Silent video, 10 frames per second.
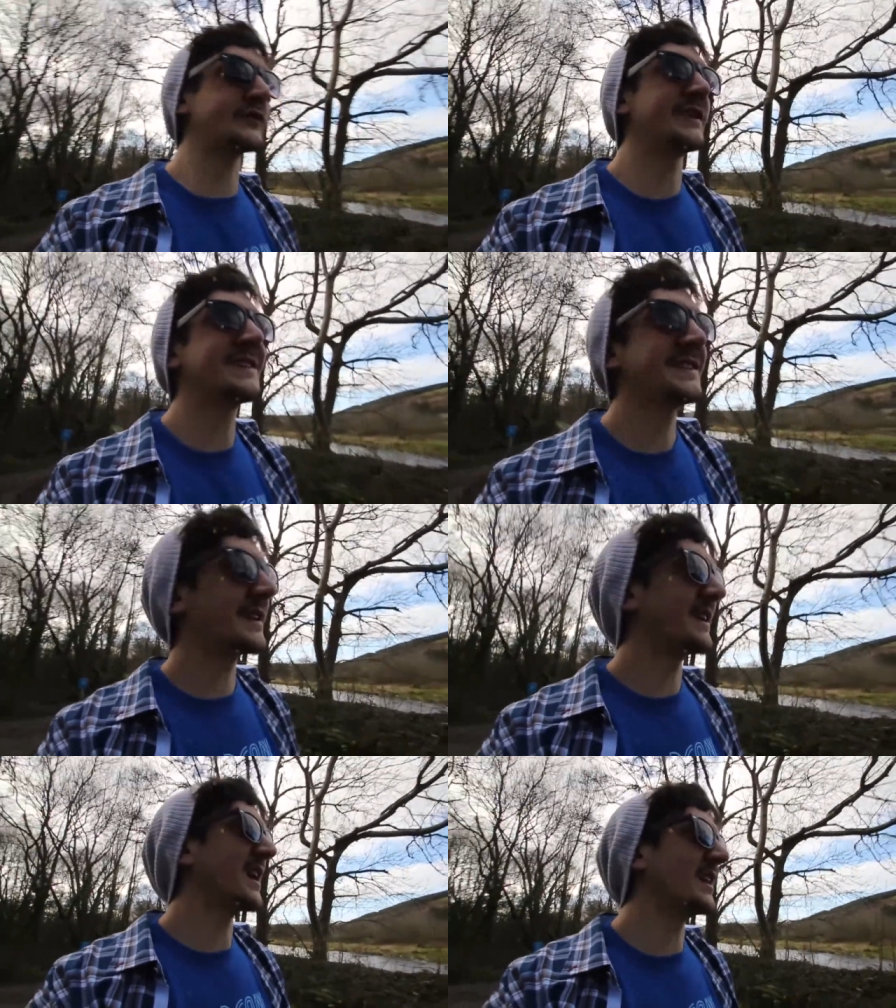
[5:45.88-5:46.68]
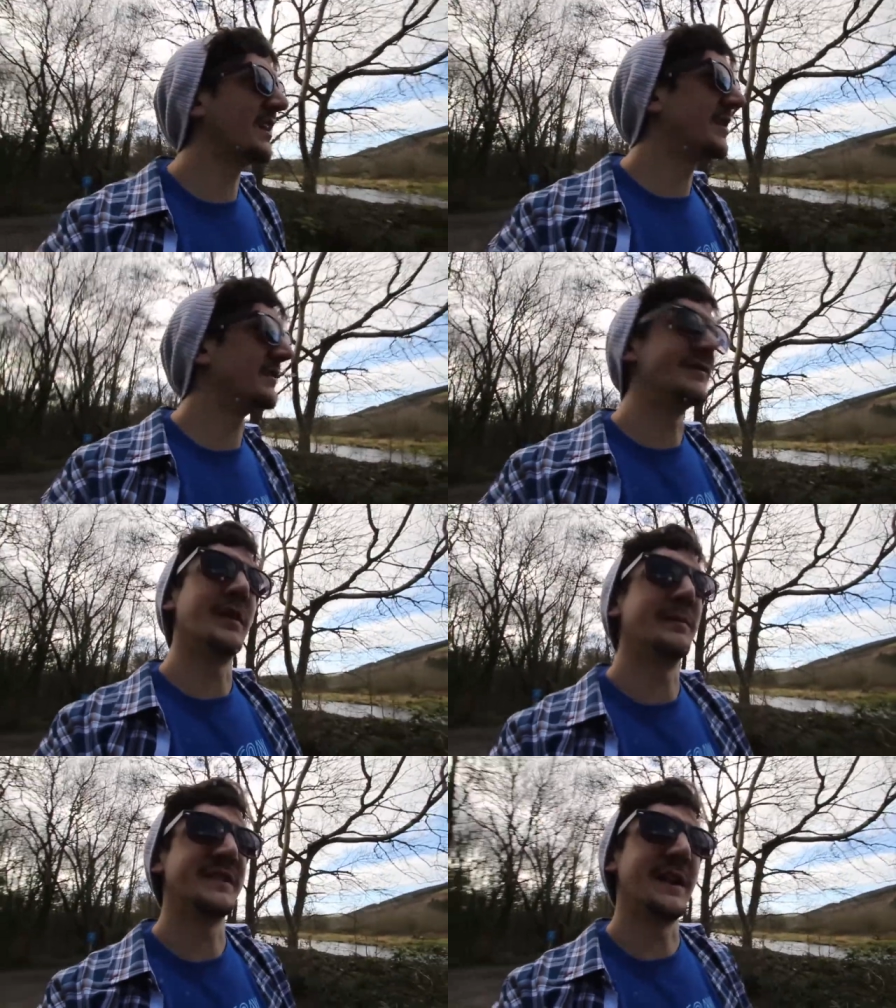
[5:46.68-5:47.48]
That's kind of like a lot of
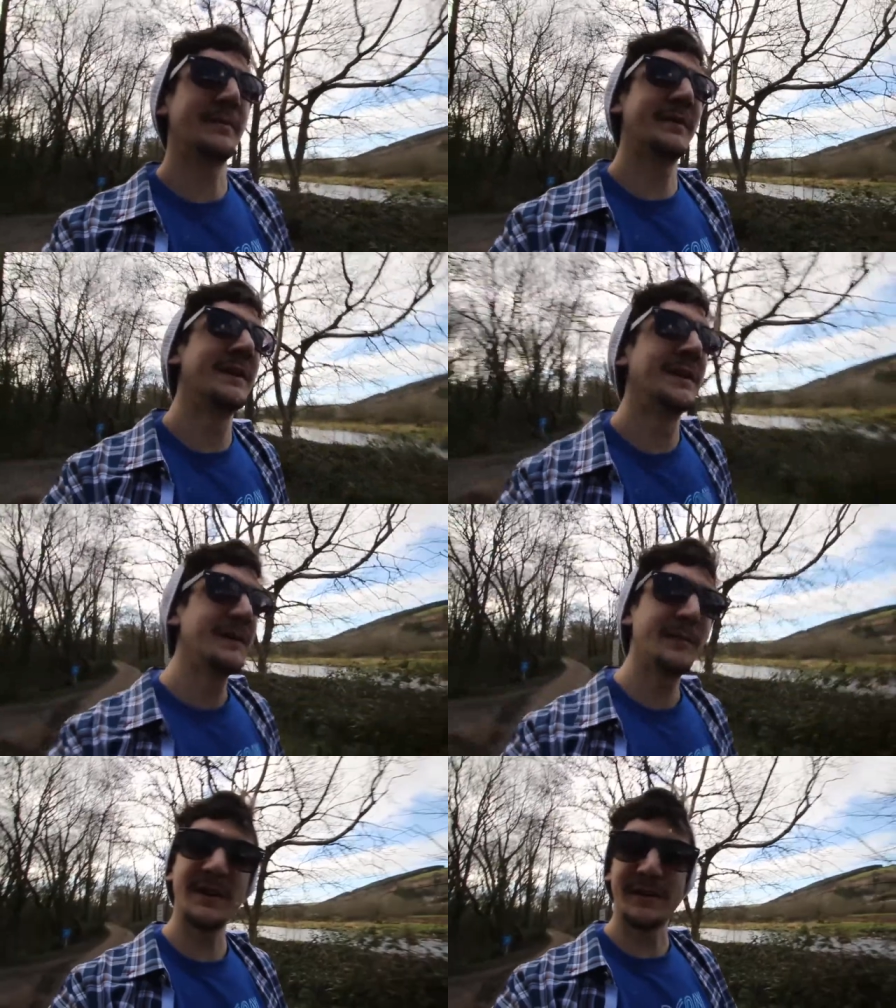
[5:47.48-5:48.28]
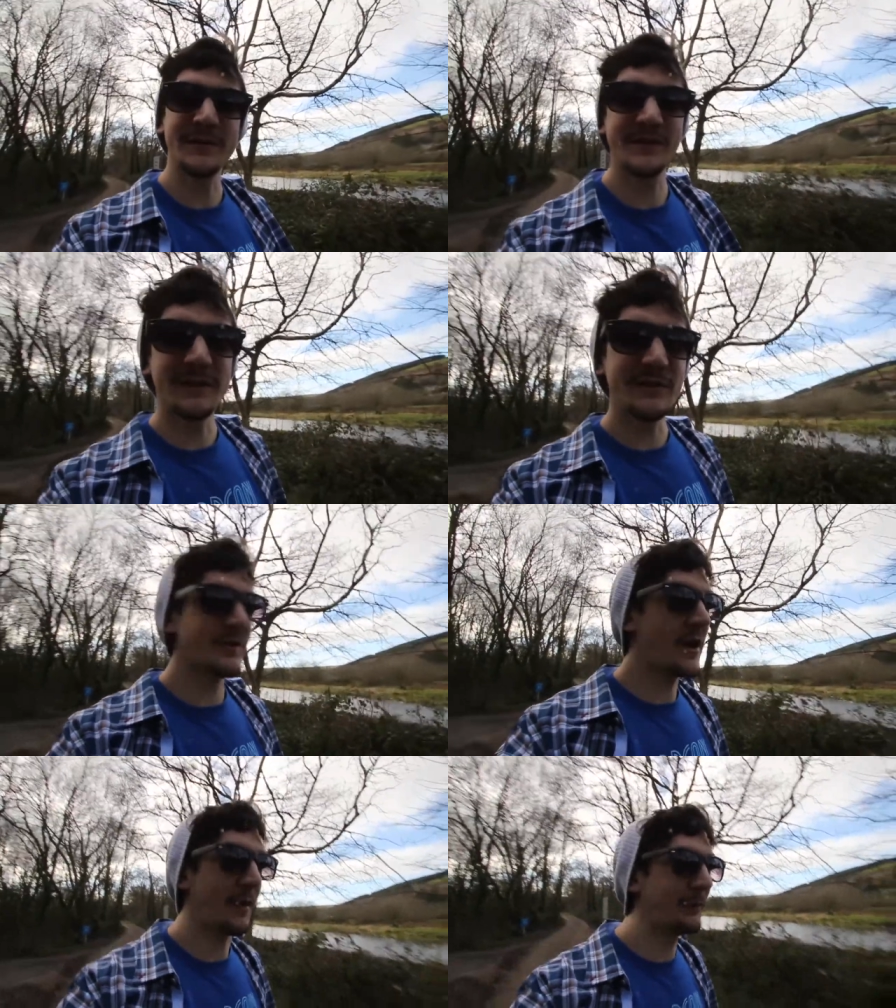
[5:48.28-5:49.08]
dubstep. But you know, Sudden
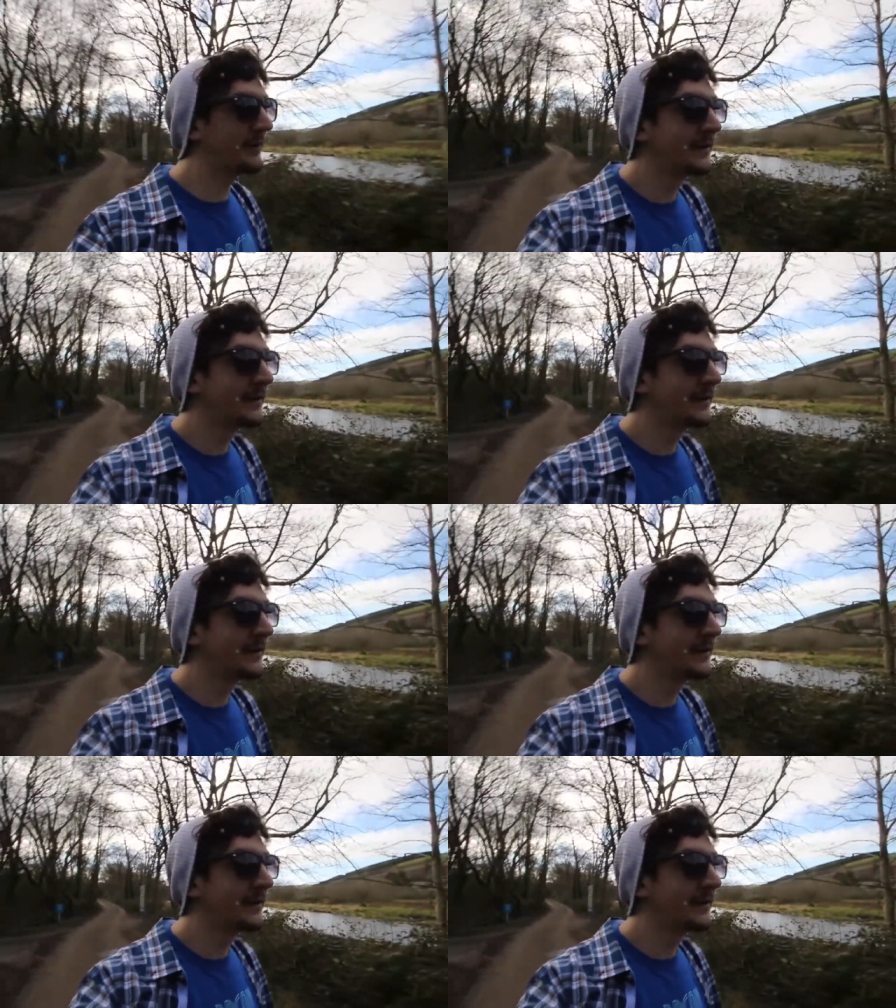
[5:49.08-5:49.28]
Drop.